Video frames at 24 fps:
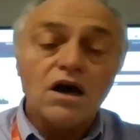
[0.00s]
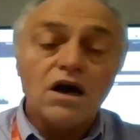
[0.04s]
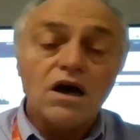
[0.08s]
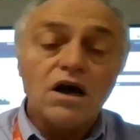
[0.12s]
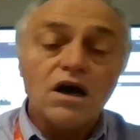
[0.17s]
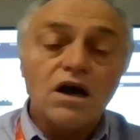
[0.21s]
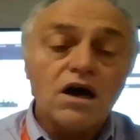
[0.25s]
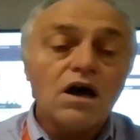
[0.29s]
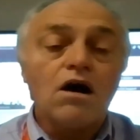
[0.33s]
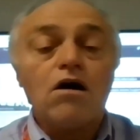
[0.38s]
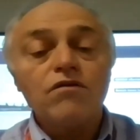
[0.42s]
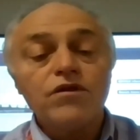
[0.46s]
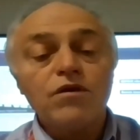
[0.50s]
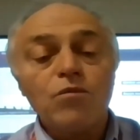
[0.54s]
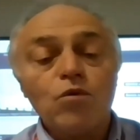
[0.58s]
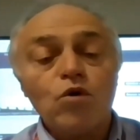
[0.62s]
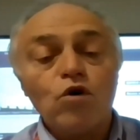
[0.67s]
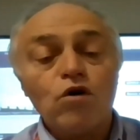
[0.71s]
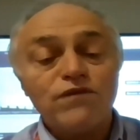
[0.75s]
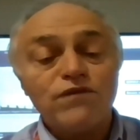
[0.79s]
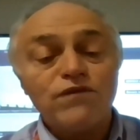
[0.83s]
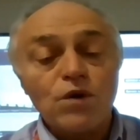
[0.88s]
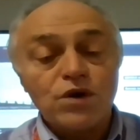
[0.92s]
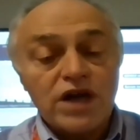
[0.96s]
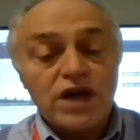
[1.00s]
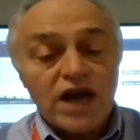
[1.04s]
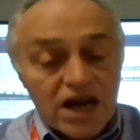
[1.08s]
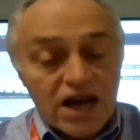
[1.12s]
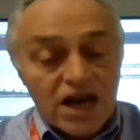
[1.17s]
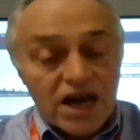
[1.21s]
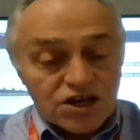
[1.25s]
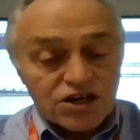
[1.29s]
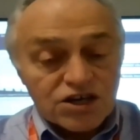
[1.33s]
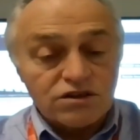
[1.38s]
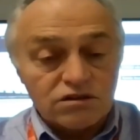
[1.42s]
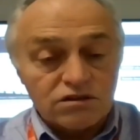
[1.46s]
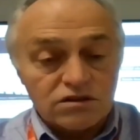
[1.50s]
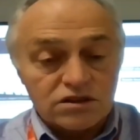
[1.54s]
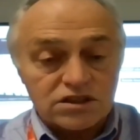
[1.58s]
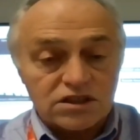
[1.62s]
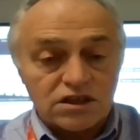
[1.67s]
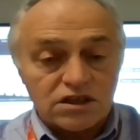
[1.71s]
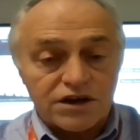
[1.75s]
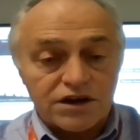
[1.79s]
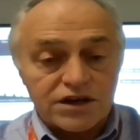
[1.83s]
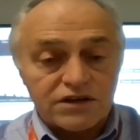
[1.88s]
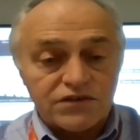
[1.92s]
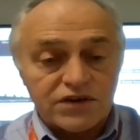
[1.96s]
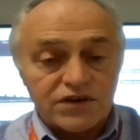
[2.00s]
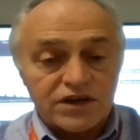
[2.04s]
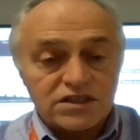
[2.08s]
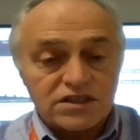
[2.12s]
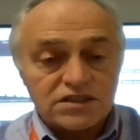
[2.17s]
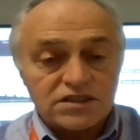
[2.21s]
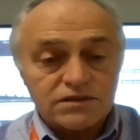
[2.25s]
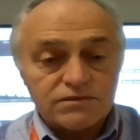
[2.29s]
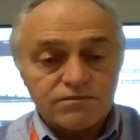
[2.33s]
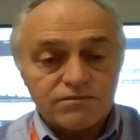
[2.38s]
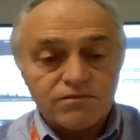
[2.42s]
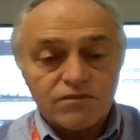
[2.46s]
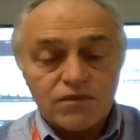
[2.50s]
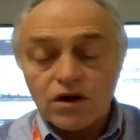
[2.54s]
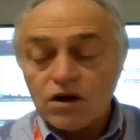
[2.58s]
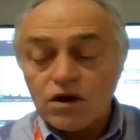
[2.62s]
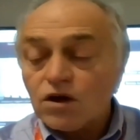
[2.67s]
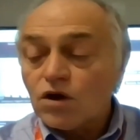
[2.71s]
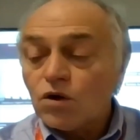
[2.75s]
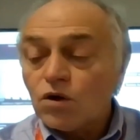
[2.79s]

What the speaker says: On the more vocational side of it,